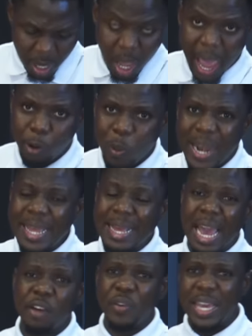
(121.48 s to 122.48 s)
And when he
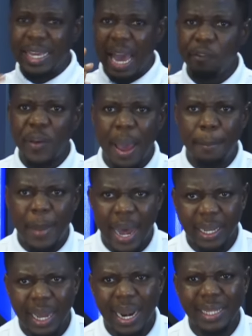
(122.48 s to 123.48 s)
gave, he gave a
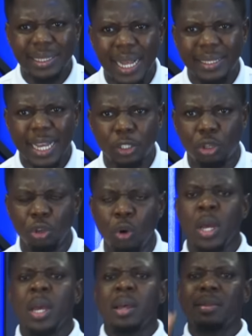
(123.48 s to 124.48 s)
man. Can I suggest to you
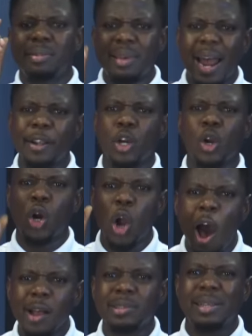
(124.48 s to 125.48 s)
that
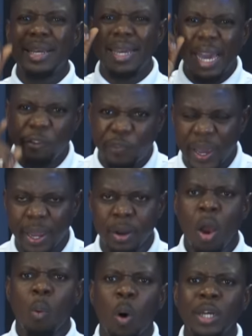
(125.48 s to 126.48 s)
God's giving
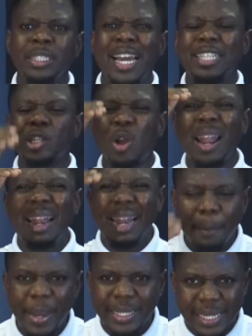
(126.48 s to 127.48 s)
was, is not
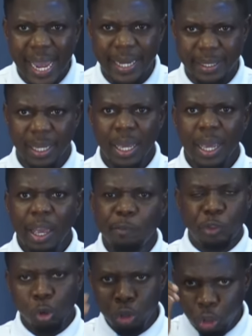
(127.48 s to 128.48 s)
limited?
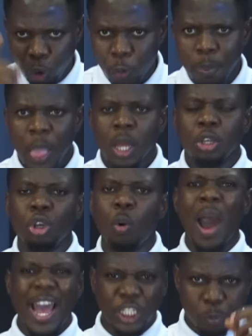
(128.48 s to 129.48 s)
to you, you
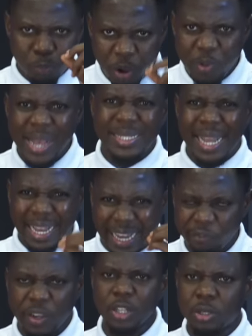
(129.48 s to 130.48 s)
will experience the
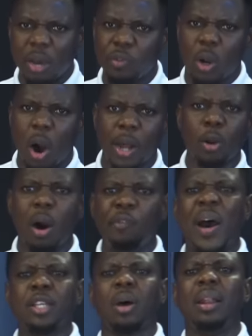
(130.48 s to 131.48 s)
givings of God
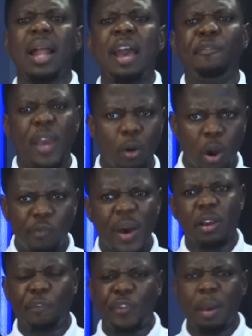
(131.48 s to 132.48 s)
over your life and over
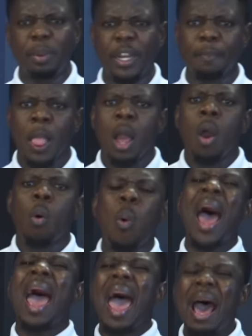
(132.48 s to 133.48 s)
your family.
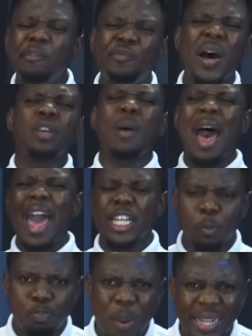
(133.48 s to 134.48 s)
Wherever you are
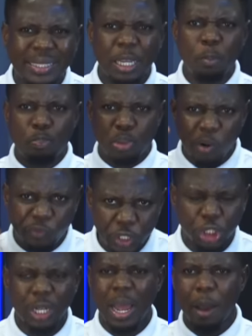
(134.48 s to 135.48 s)
expecting
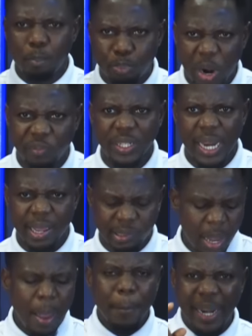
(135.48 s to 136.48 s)
provision and providence,
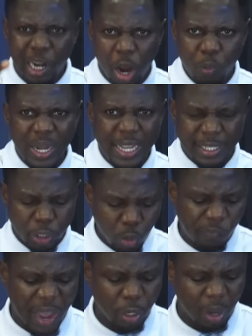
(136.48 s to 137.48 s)
may the Lord release it
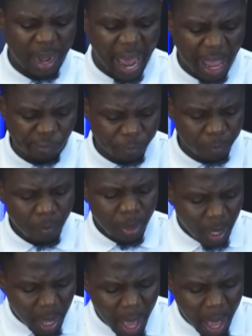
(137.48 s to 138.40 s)
over your life. Amen.